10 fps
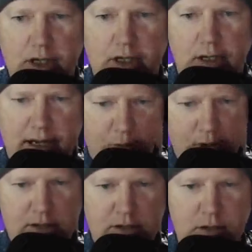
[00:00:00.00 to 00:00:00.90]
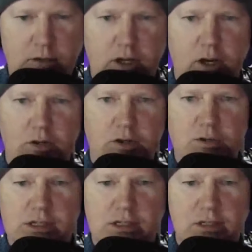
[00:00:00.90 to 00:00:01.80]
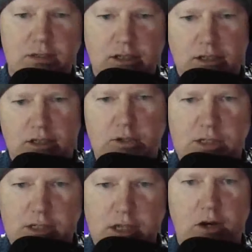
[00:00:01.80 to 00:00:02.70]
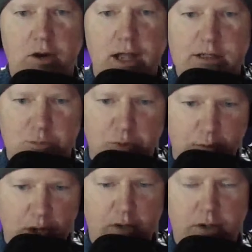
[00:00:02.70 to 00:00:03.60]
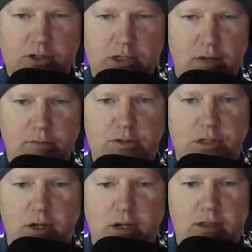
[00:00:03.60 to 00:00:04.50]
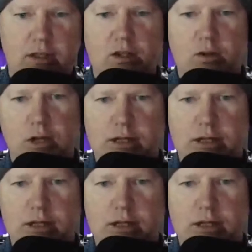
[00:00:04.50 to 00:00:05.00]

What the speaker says: and like we do, using the internet to promote yourself. Is there anything like